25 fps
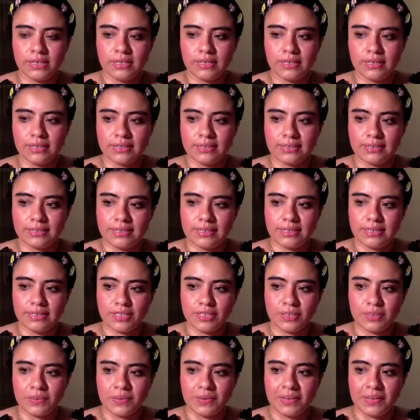listening
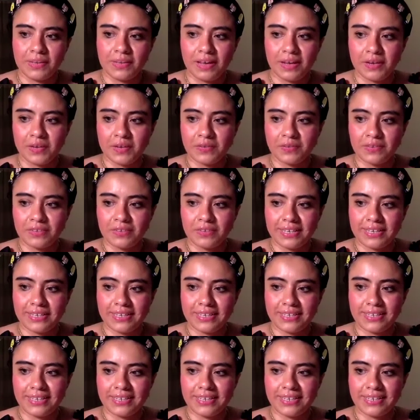to a lot of
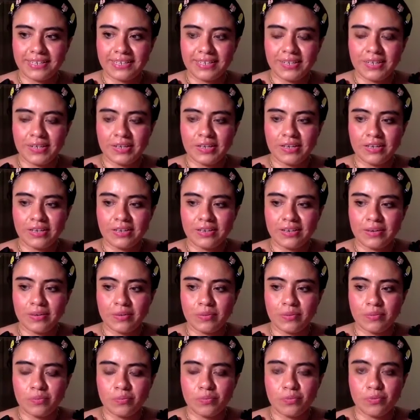like
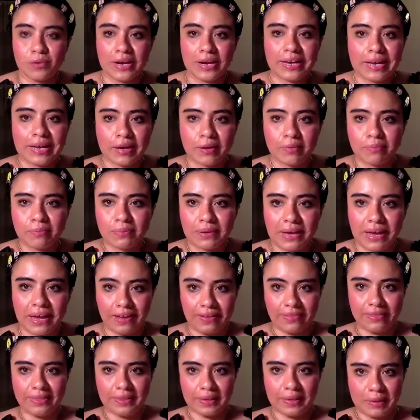breakup
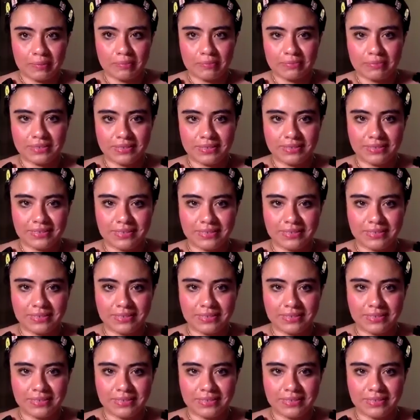anthems.